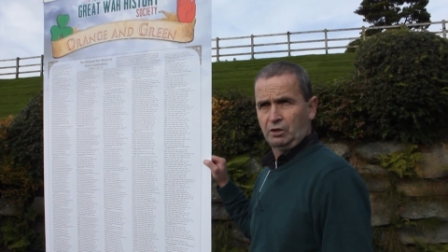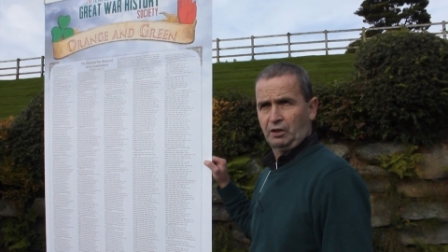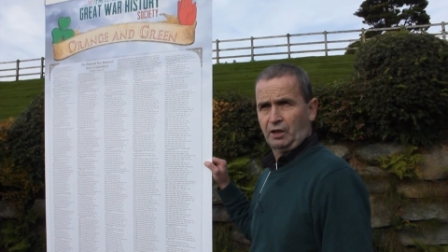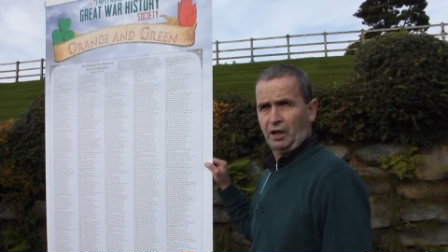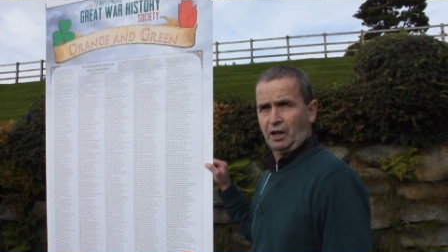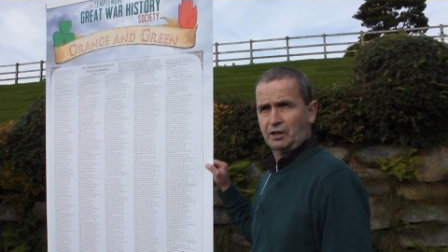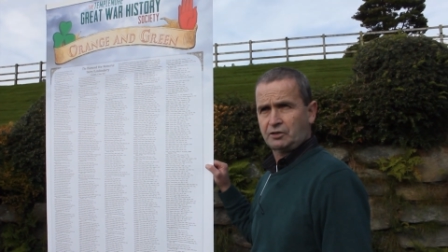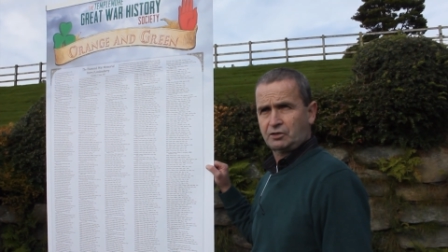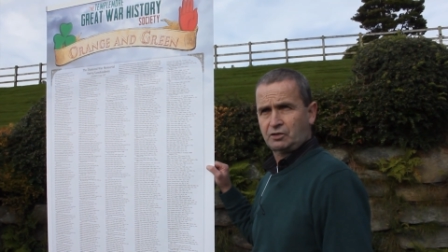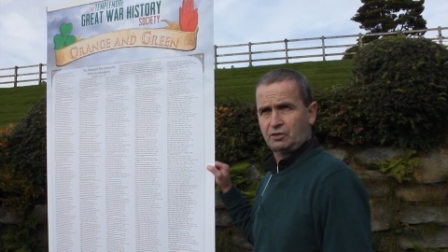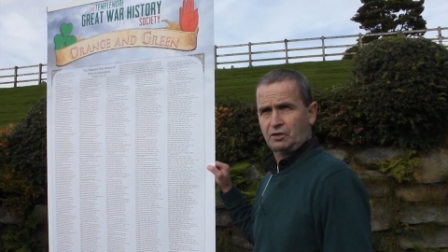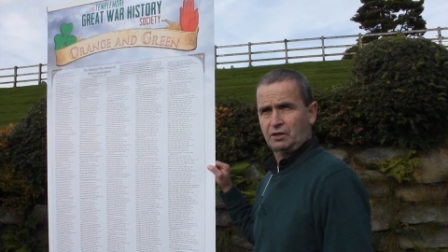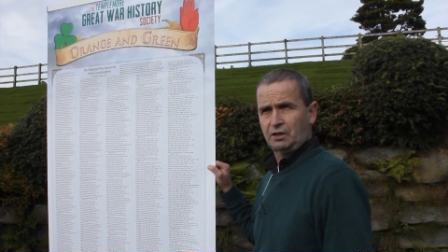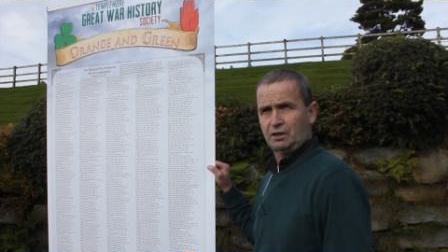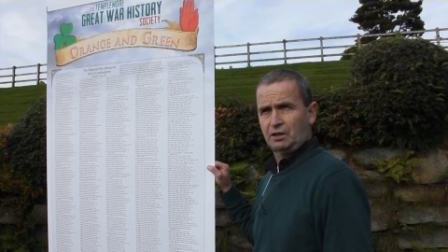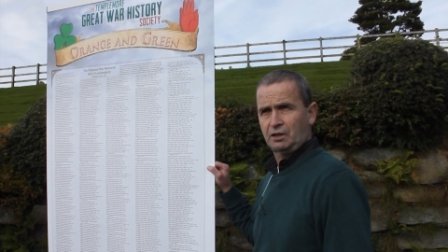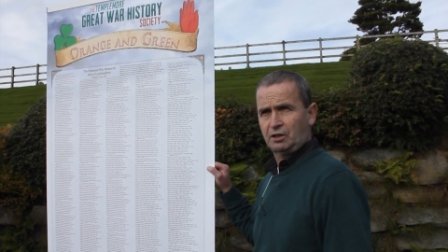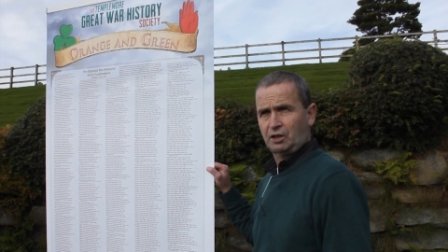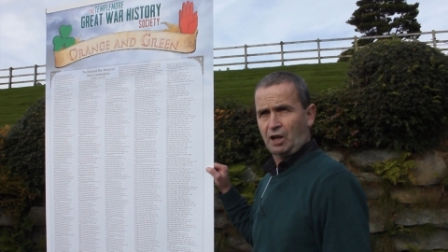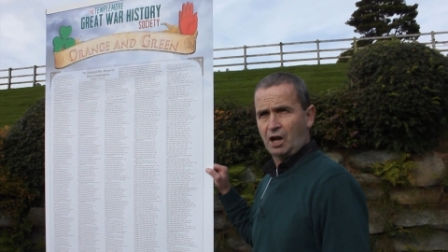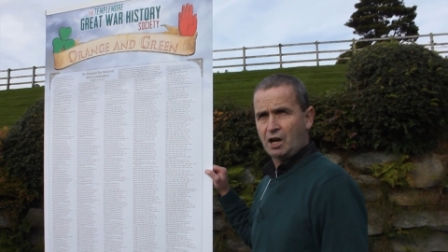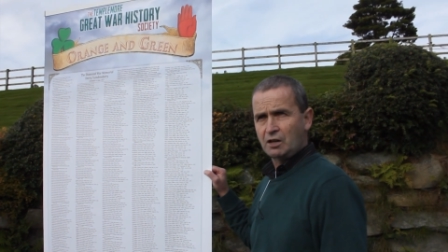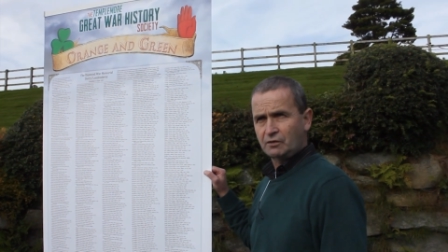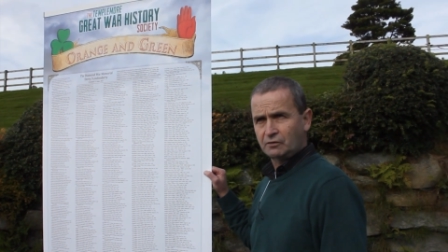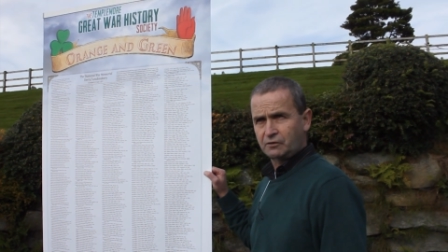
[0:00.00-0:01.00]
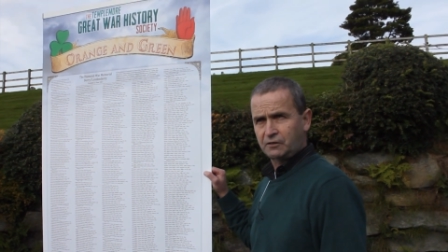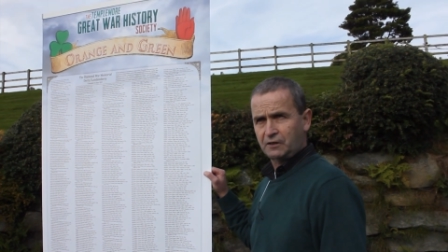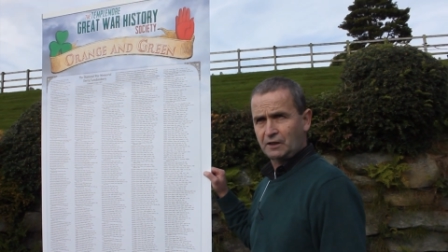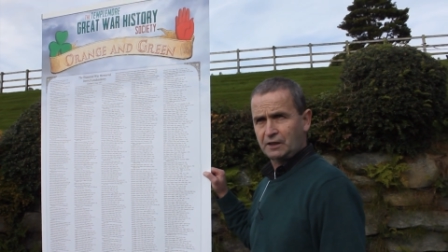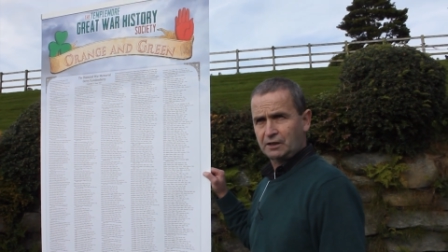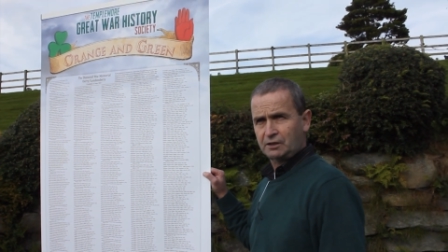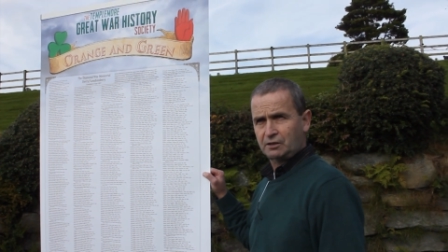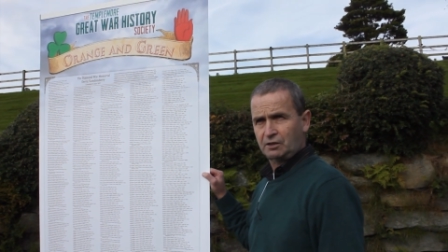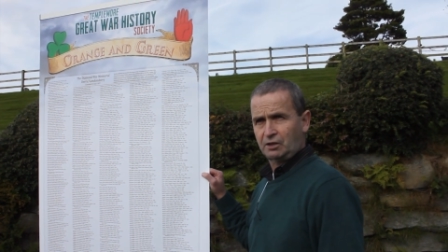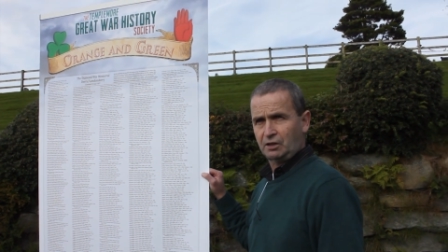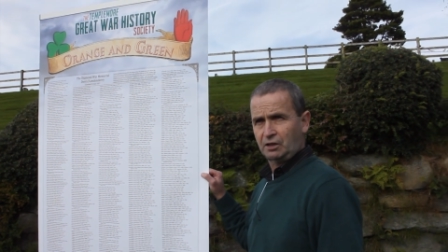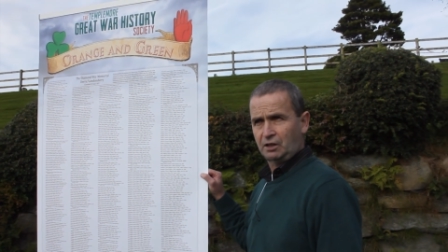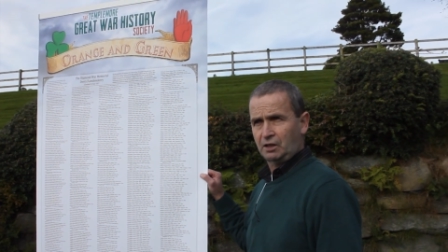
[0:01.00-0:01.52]
the history of
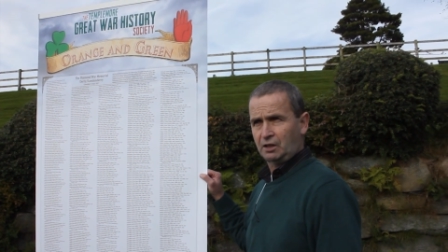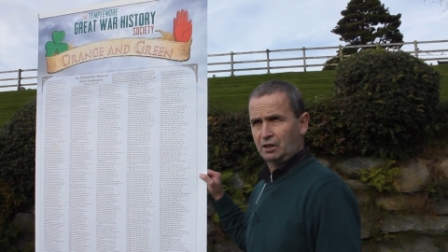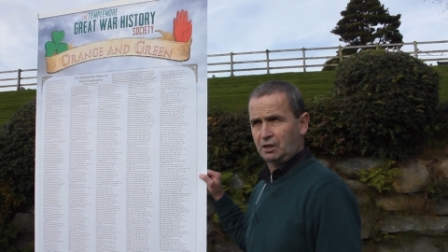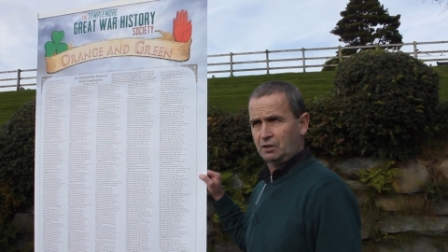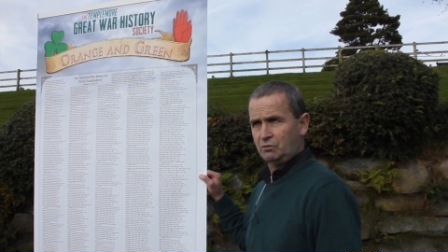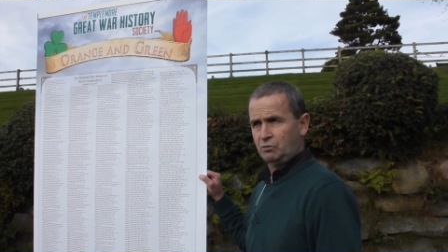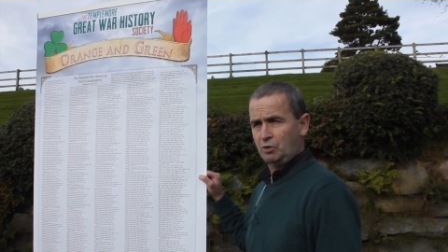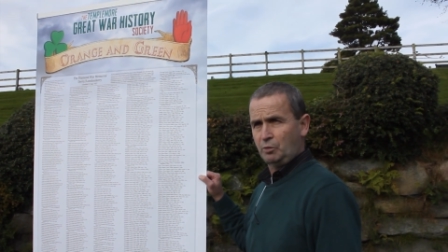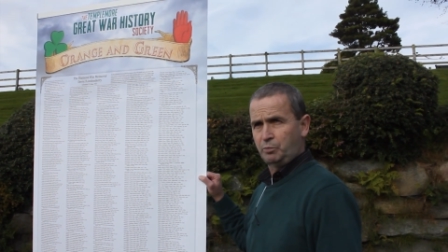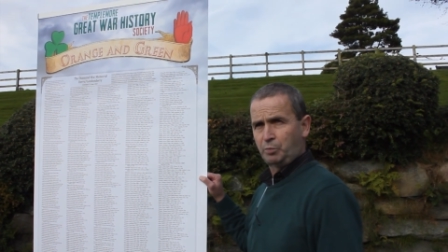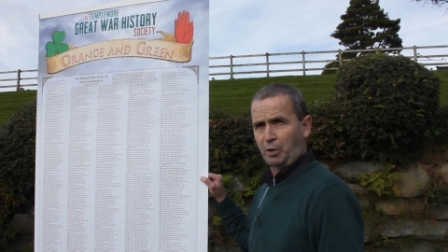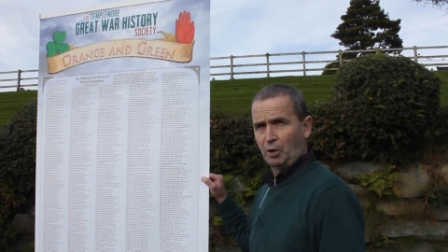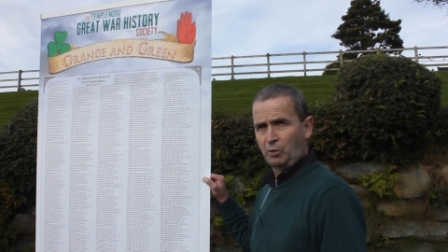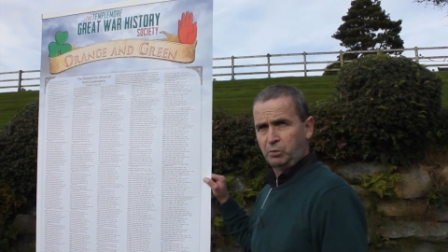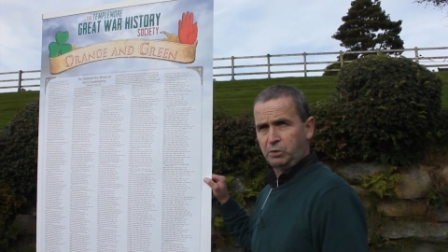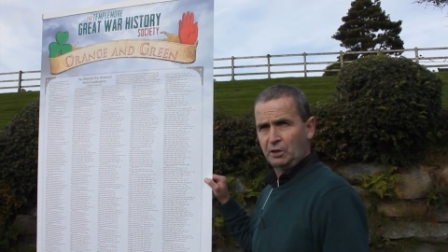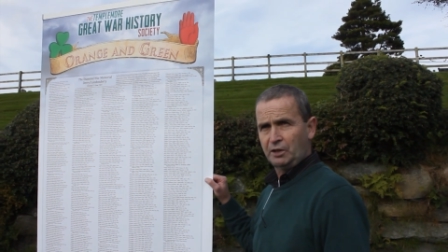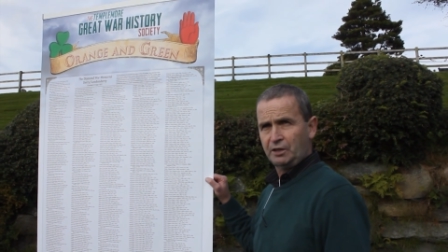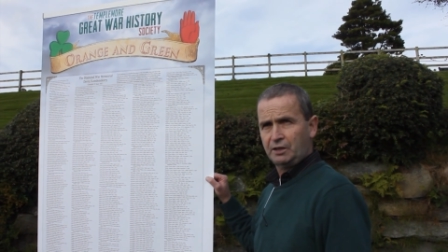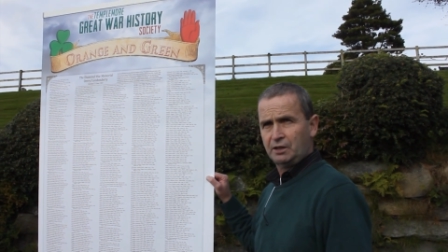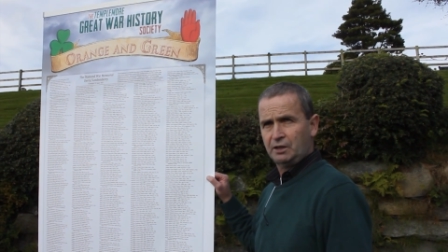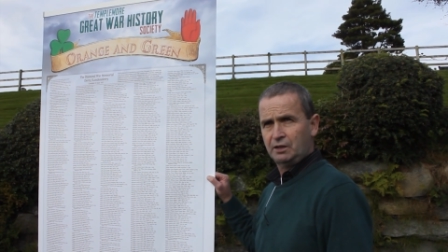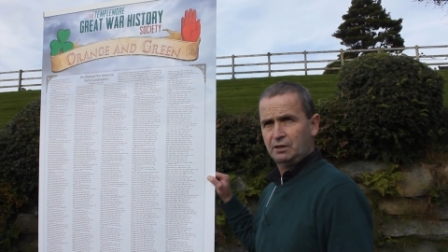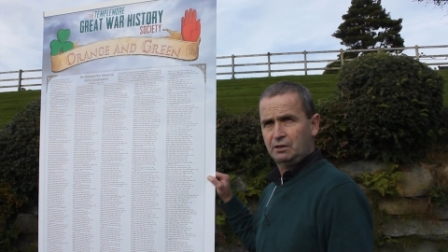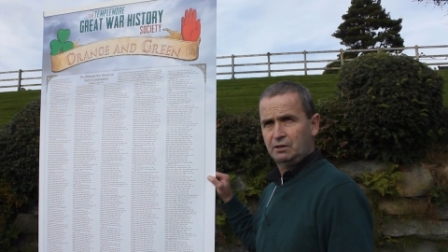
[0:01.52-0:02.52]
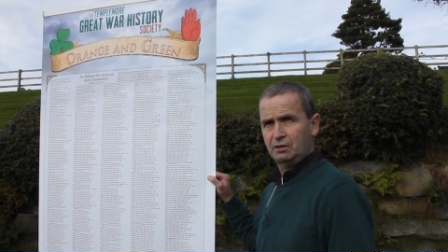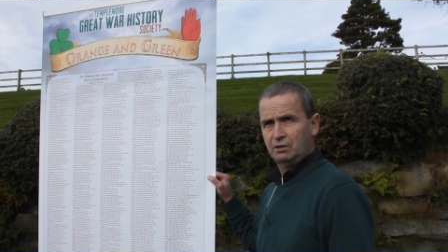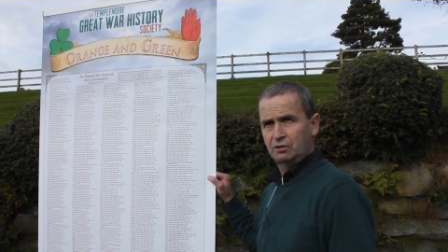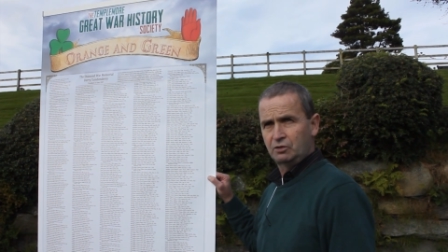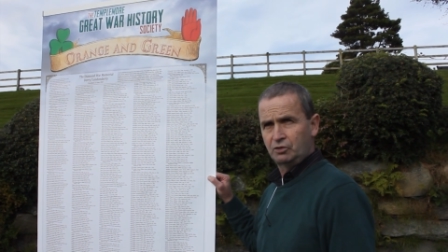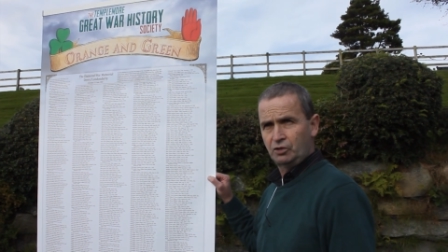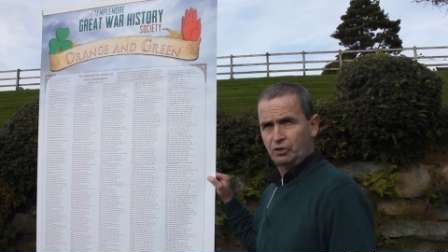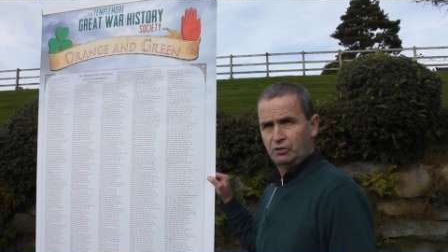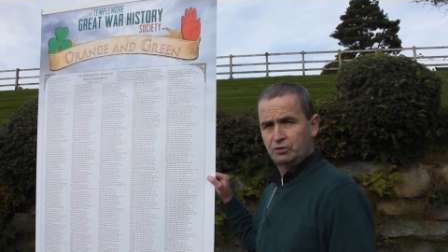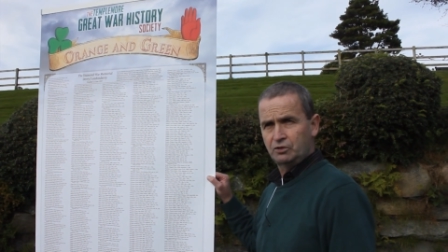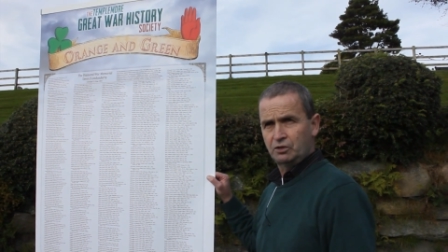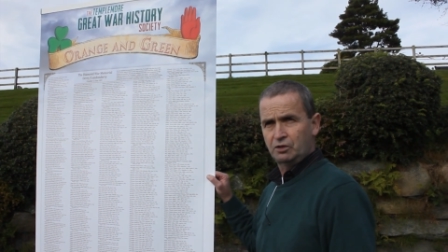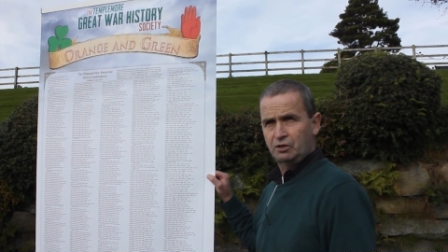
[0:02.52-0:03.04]
conflict, the Republican,
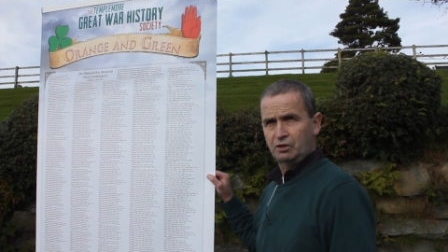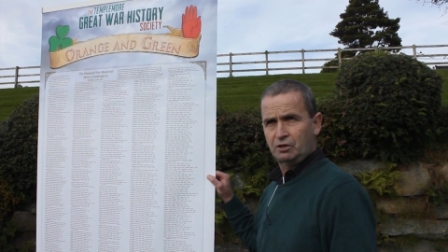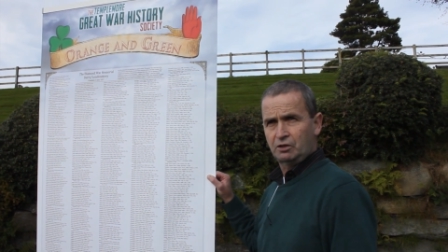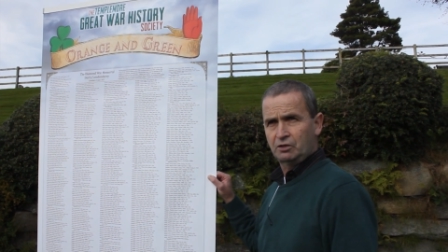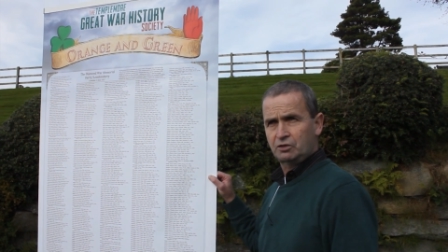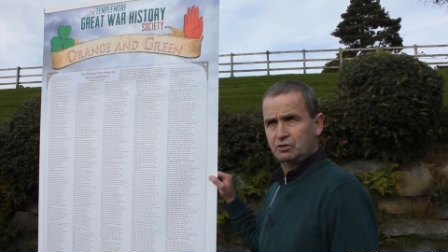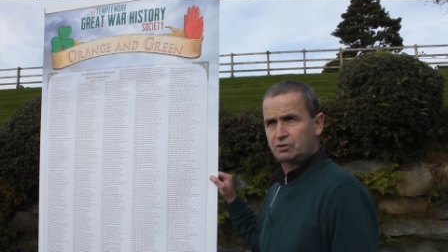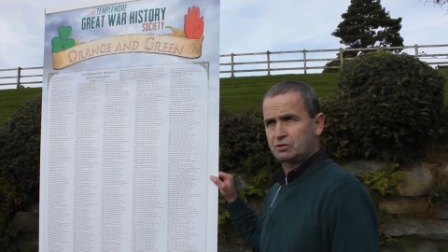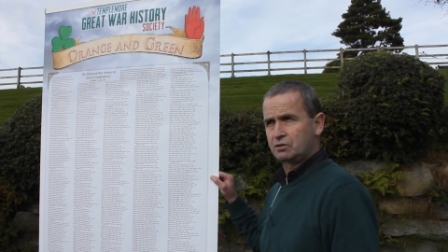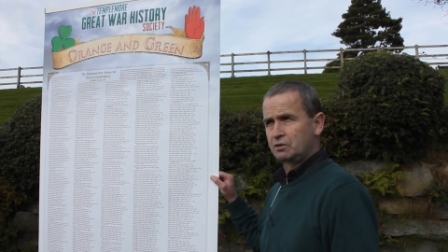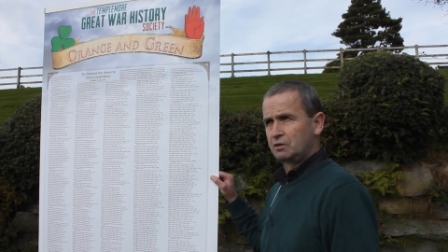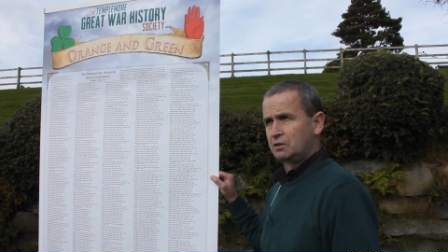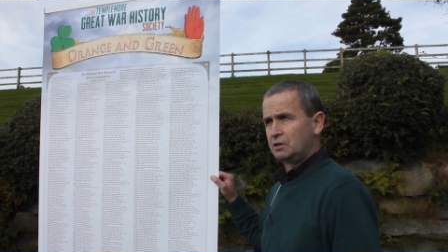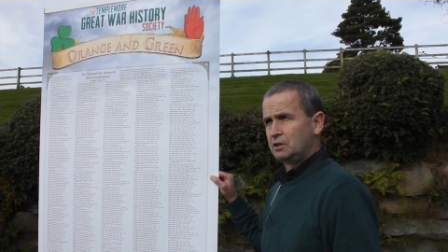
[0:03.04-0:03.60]
Unionist,